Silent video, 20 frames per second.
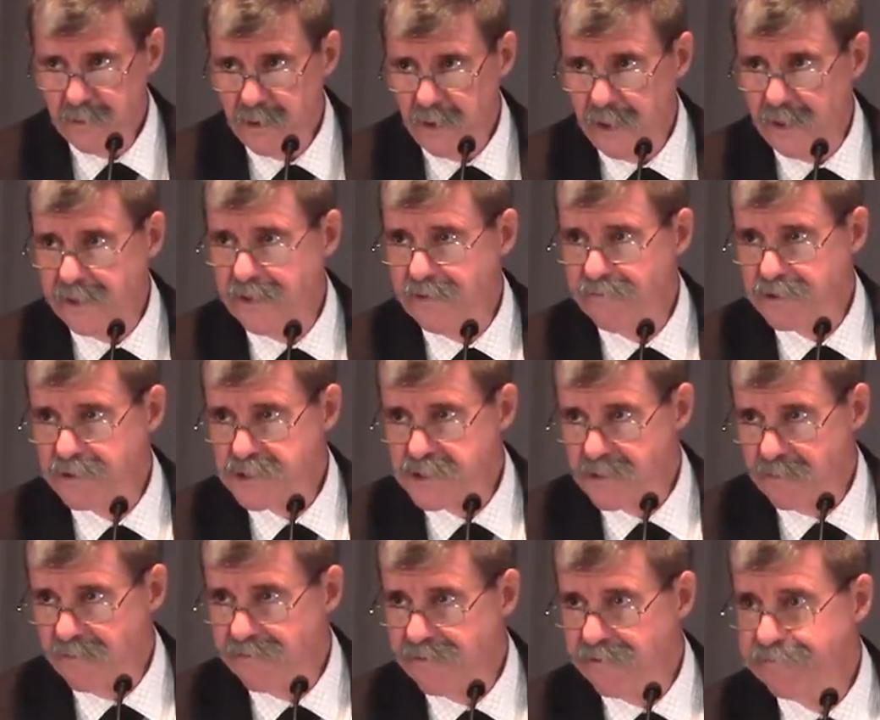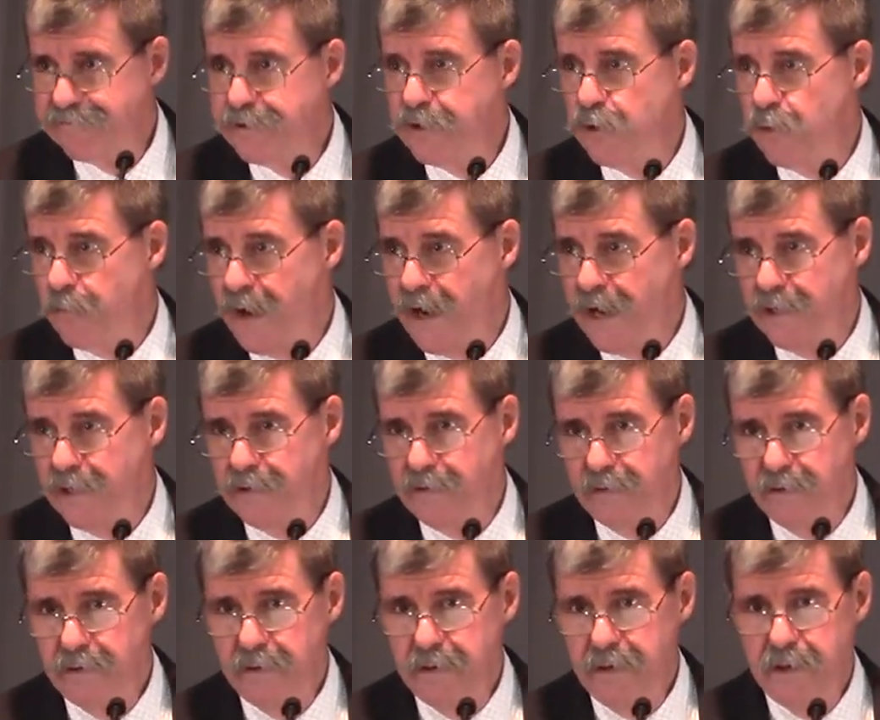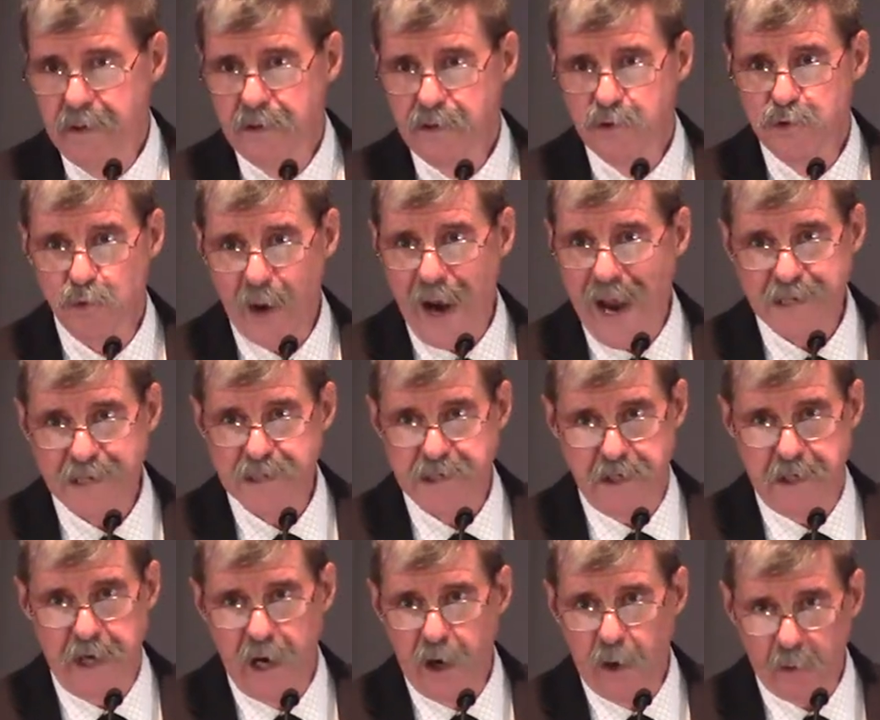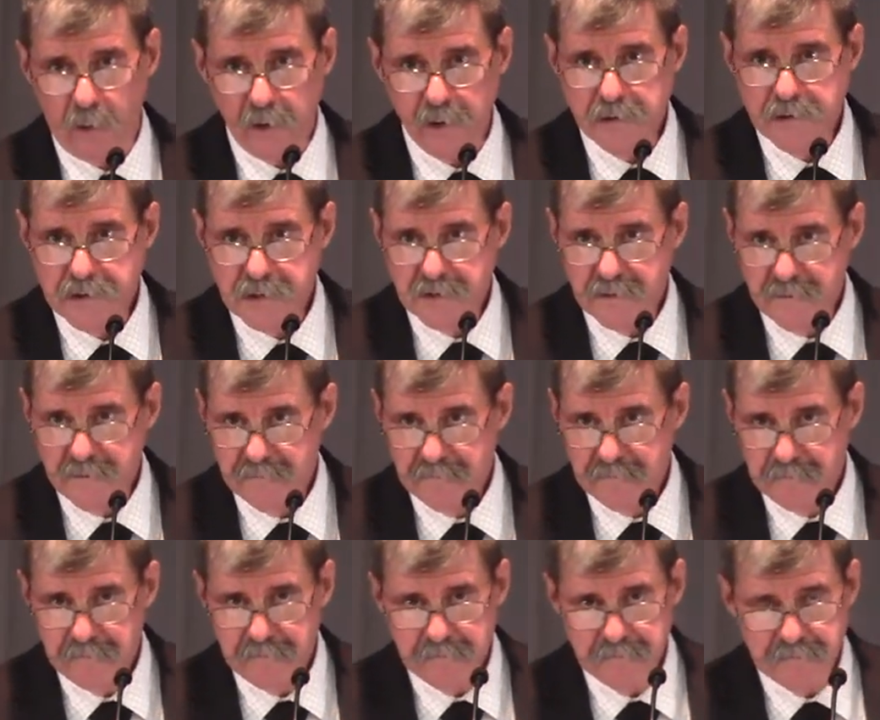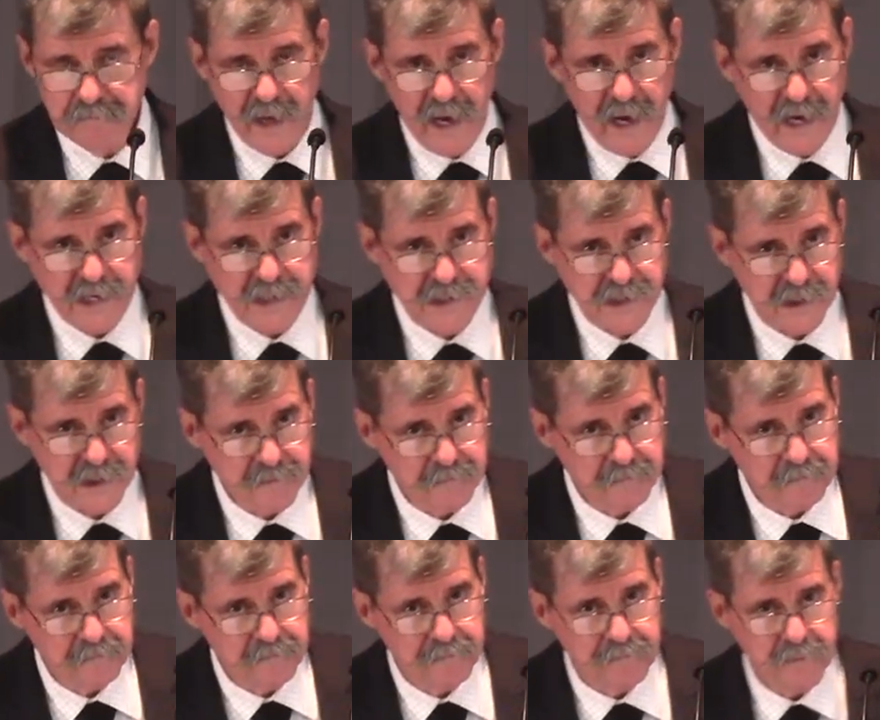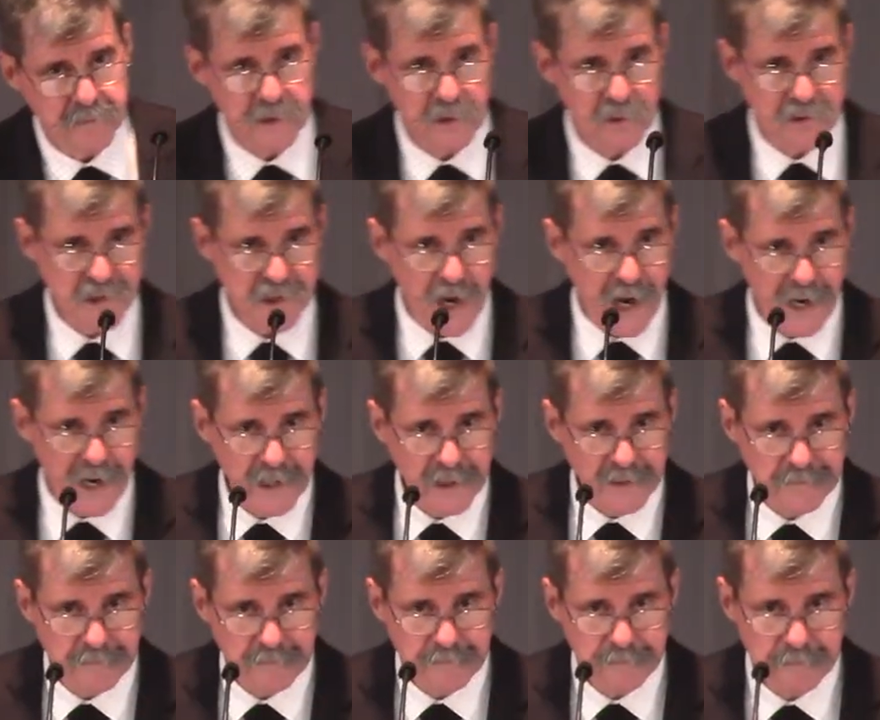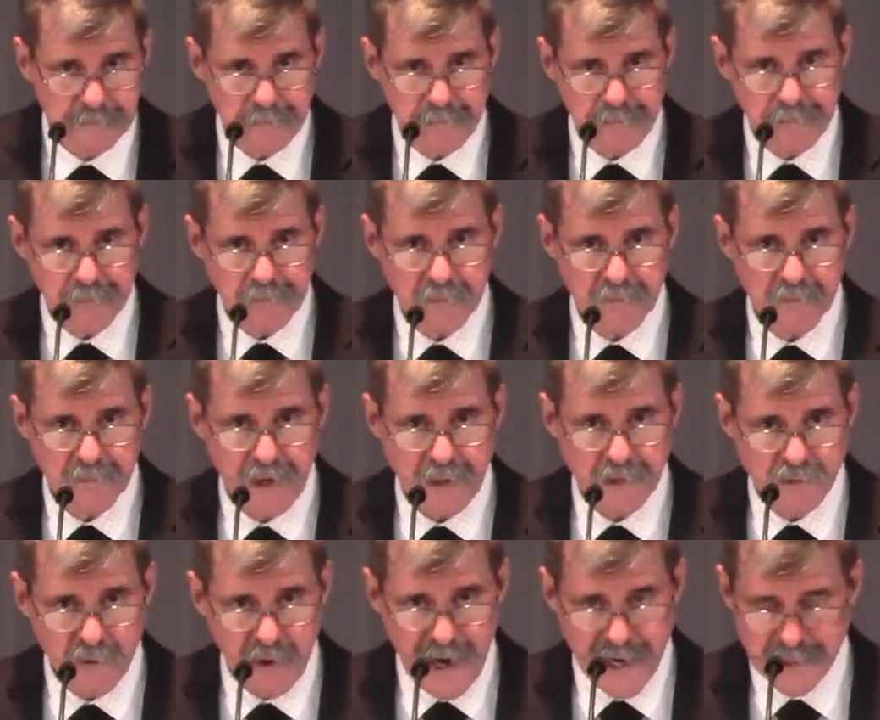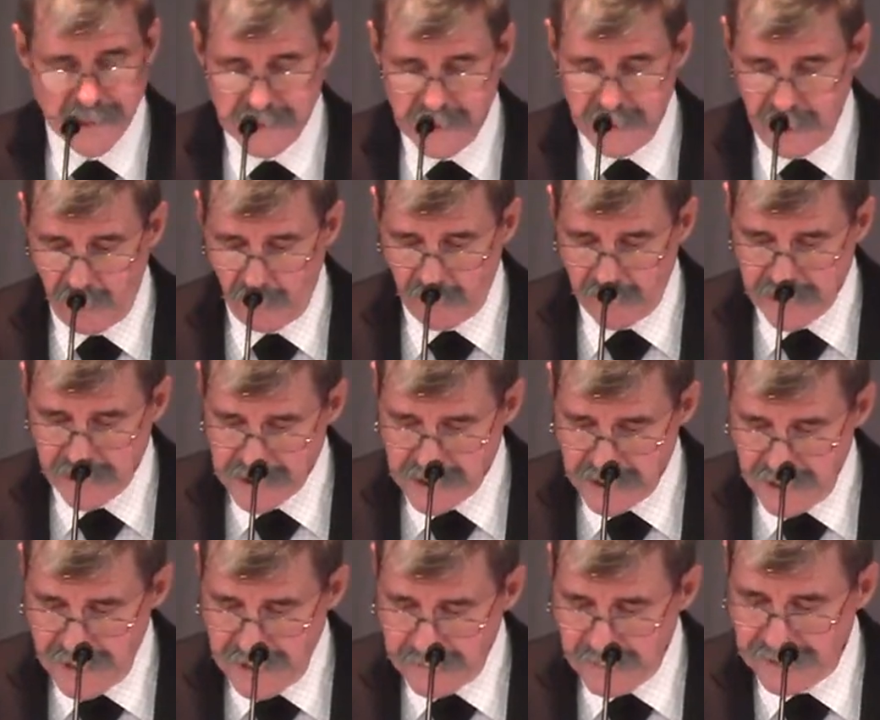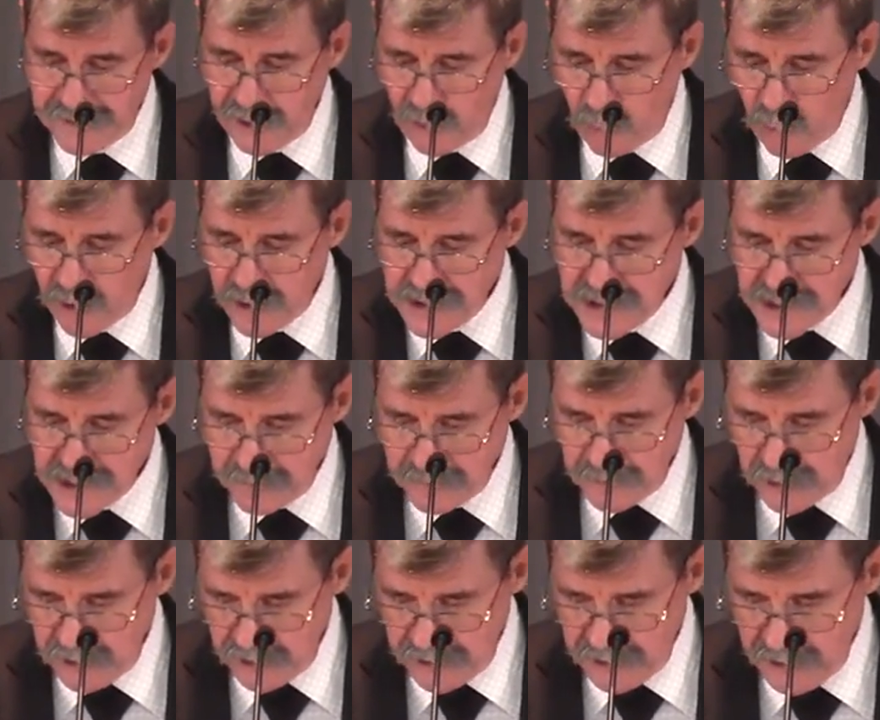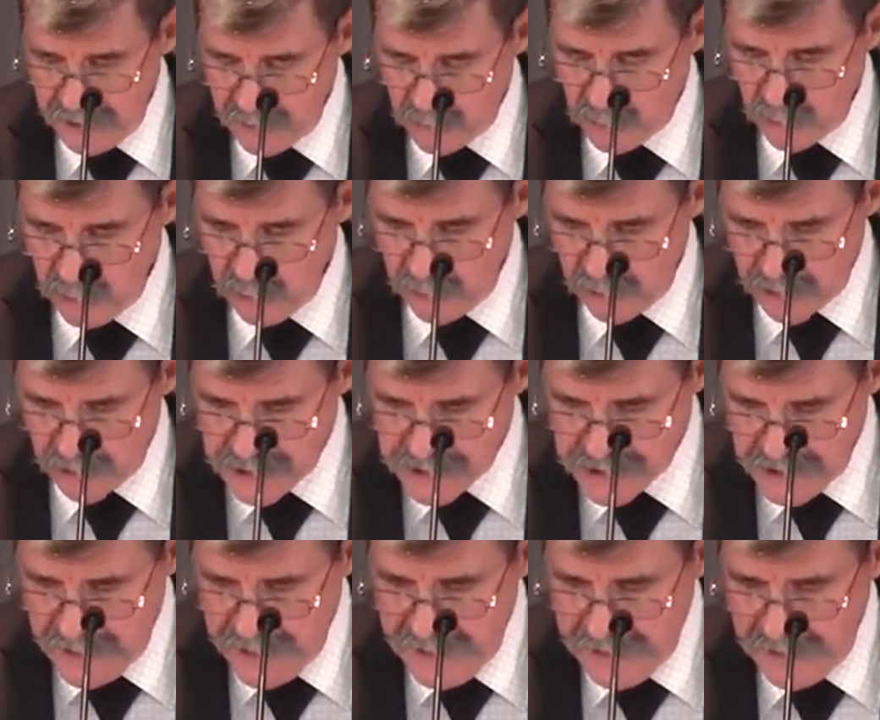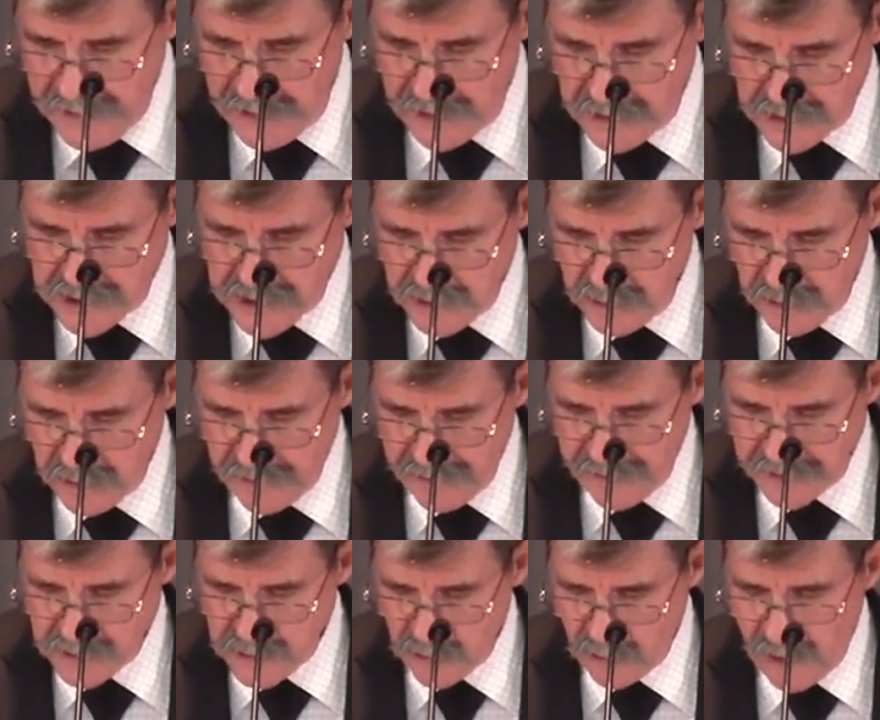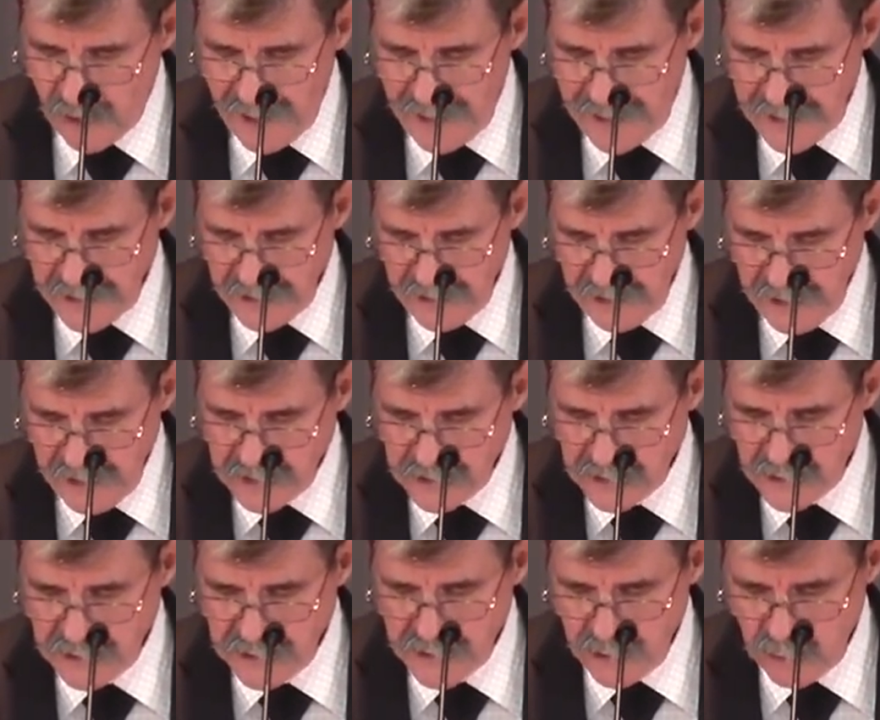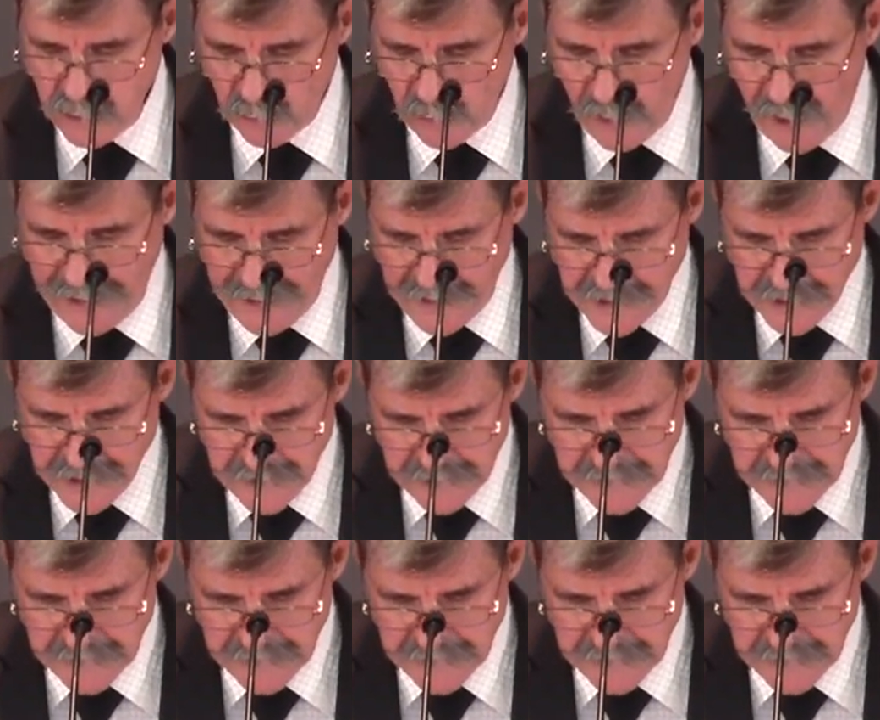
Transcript: And even some of the few made drastic errors. Asa, Uzziah made drastic errors. But there were some good rulers in Judah that tried to do right.